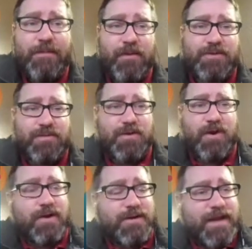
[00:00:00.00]
multiple
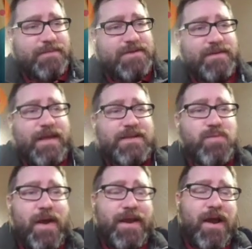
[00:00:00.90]
card types. And that's
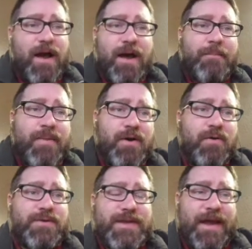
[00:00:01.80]
why
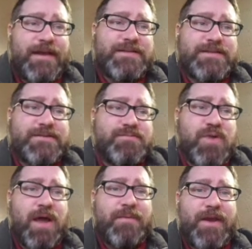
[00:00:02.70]
combo decks
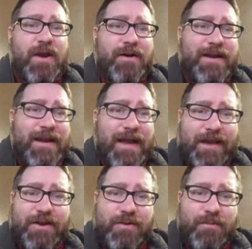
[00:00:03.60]
probably are
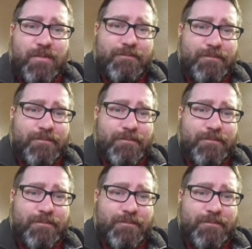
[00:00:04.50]
not your